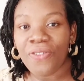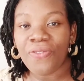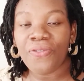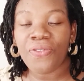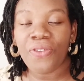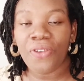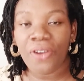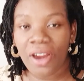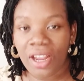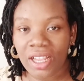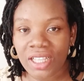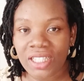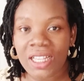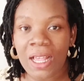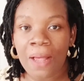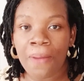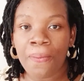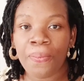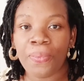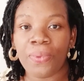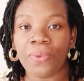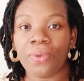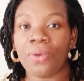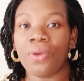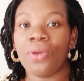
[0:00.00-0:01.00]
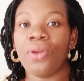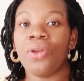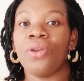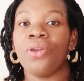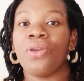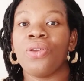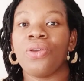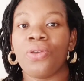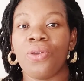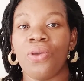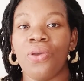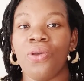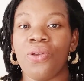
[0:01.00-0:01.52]
For example,
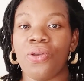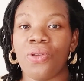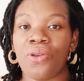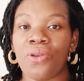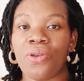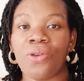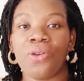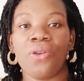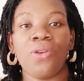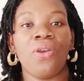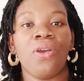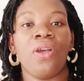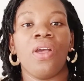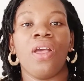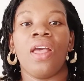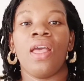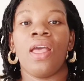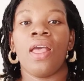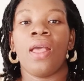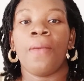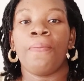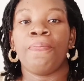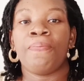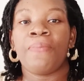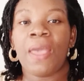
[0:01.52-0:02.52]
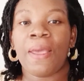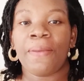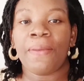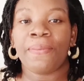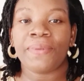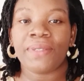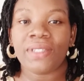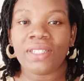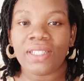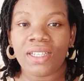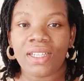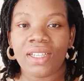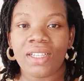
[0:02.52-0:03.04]
Coke,
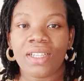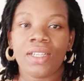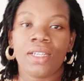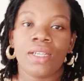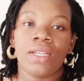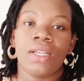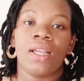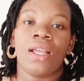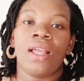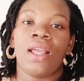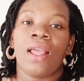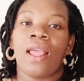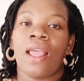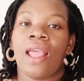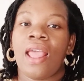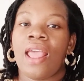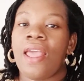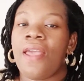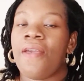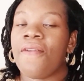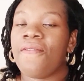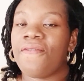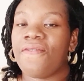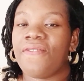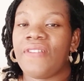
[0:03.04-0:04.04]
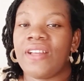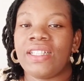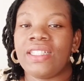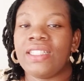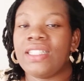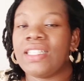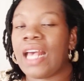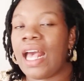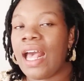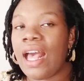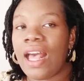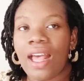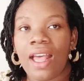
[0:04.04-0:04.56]
Pepsi, and
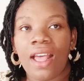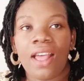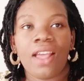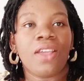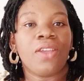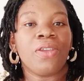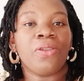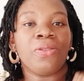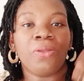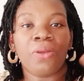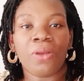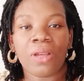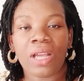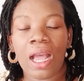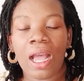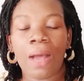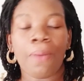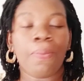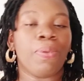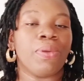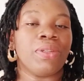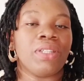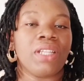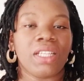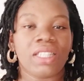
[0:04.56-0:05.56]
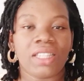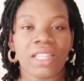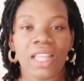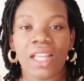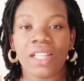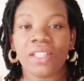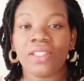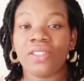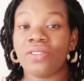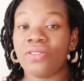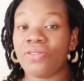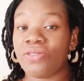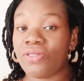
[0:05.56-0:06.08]
Fanta.
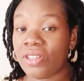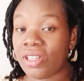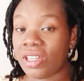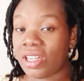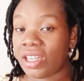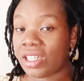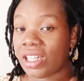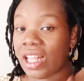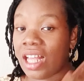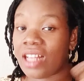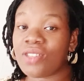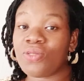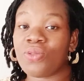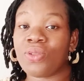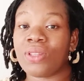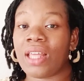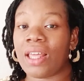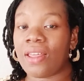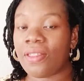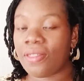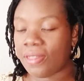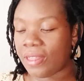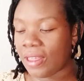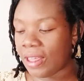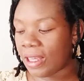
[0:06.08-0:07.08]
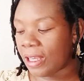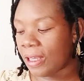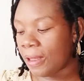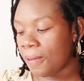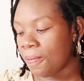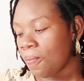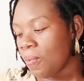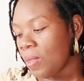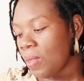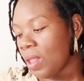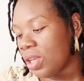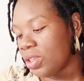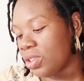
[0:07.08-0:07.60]
Carbonated drink. That's what I think.
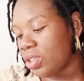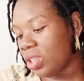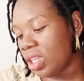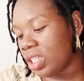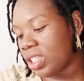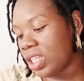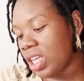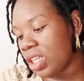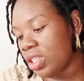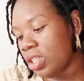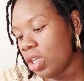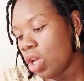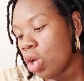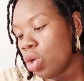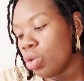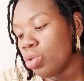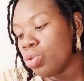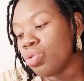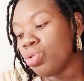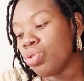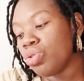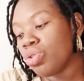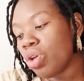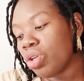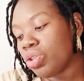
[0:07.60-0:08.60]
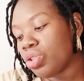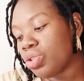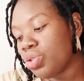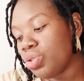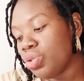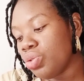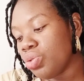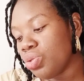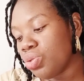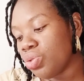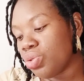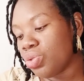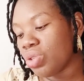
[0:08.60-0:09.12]
So they said do not
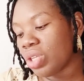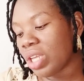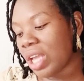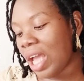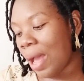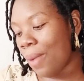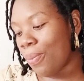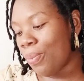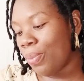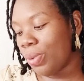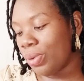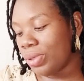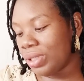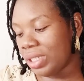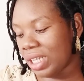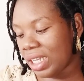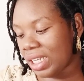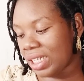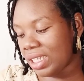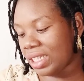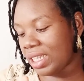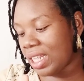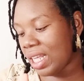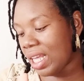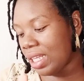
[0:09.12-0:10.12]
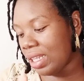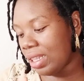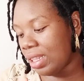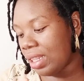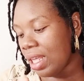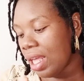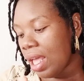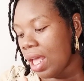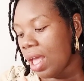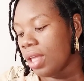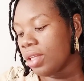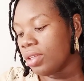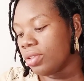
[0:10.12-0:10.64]
use carbonated
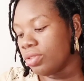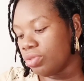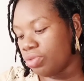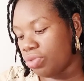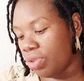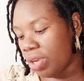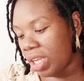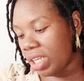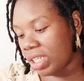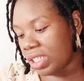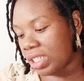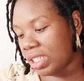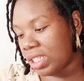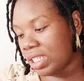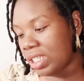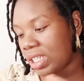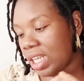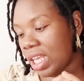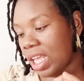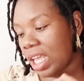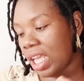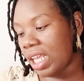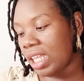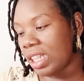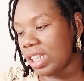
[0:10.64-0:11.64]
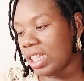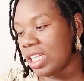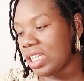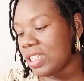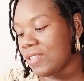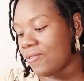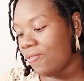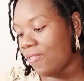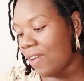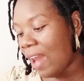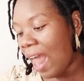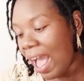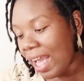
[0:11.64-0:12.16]
drinks in
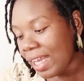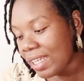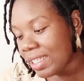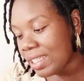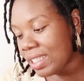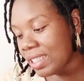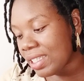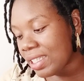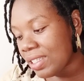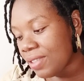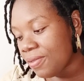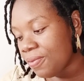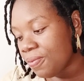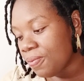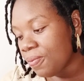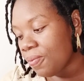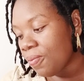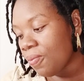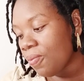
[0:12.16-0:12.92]
this flask.